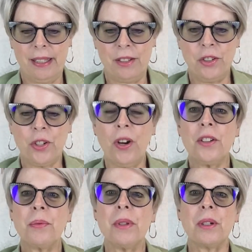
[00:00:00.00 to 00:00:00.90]
is
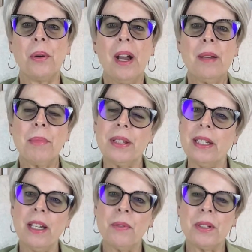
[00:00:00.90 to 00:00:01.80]
charged with a crime, but
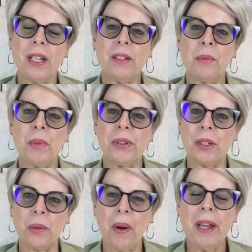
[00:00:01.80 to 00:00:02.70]
they never tell him what
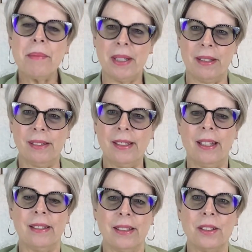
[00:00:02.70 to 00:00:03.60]
the crime is,
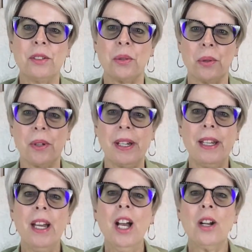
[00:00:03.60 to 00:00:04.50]
and the
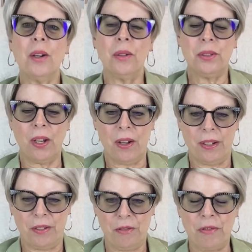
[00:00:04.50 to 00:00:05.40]
story goes
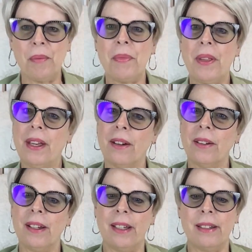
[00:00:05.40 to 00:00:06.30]
on from
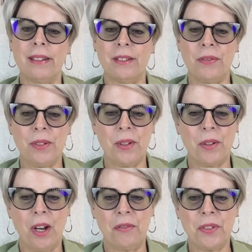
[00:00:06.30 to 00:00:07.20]
there. And if you
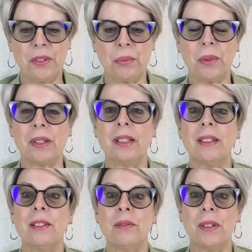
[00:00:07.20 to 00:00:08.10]
know Kafka's work,
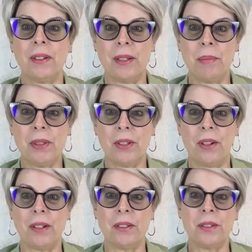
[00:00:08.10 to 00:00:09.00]
it is very
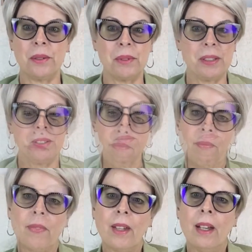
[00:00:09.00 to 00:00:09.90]
bizarre and
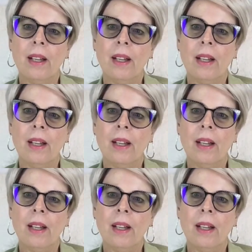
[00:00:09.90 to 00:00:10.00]
surreal.